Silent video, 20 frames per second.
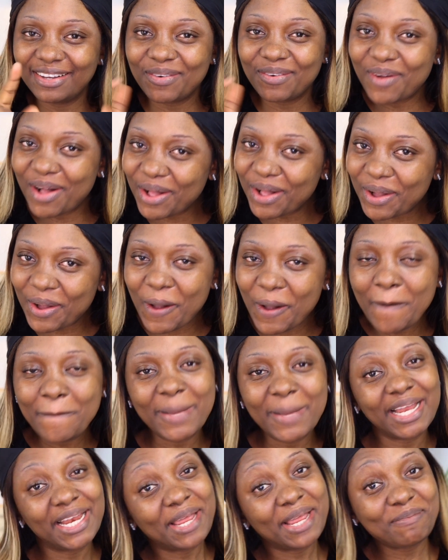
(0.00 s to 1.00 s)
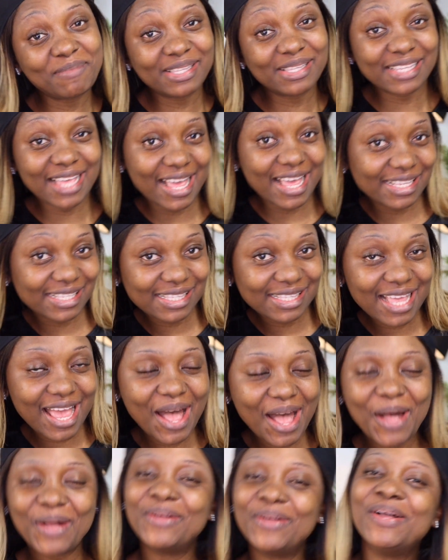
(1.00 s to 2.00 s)
welcome. My name is
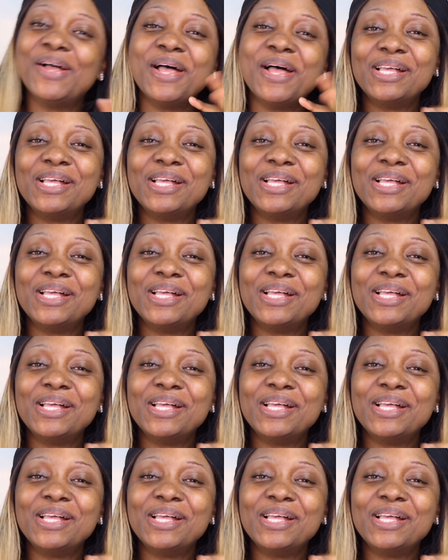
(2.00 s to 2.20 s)
Estelle.